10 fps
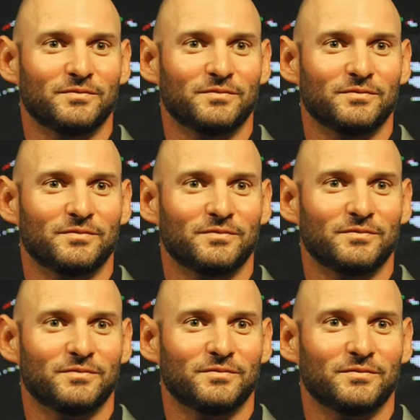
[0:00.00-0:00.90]

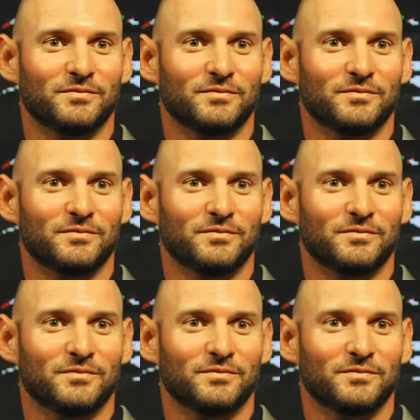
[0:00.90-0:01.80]

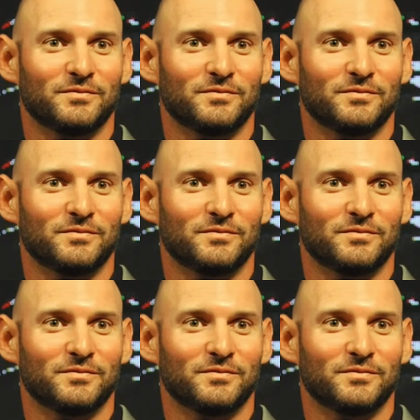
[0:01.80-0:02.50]
[no speech]